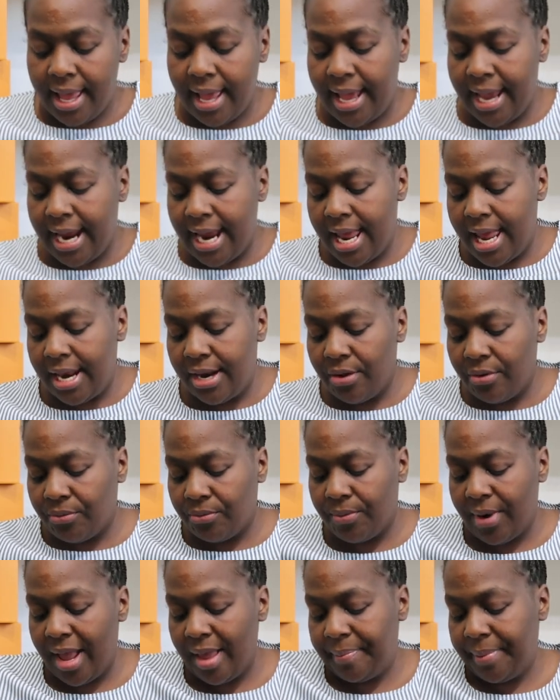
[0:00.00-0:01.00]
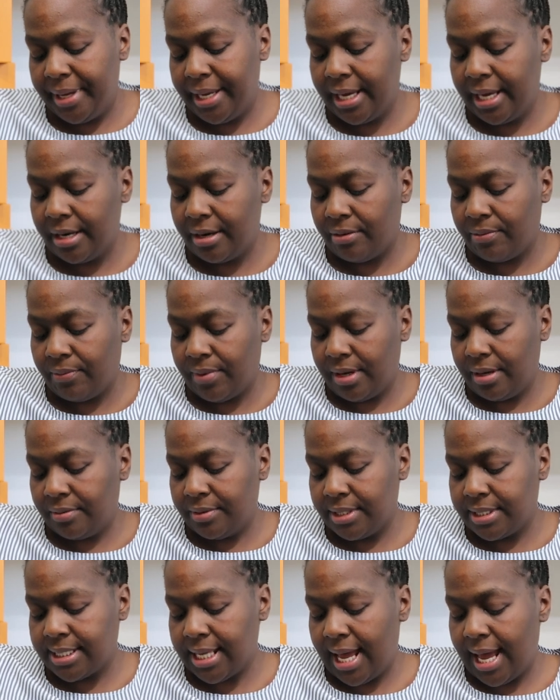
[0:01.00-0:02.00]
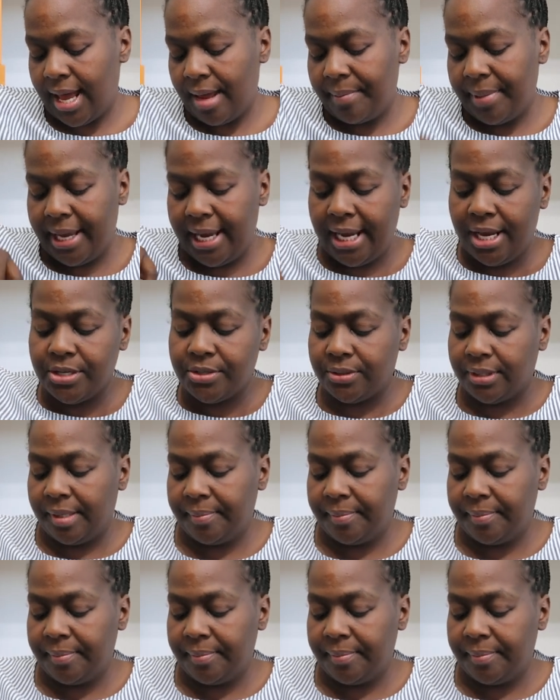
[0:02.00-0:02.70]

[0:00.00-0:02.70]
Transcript: and wrapping it around the top handle.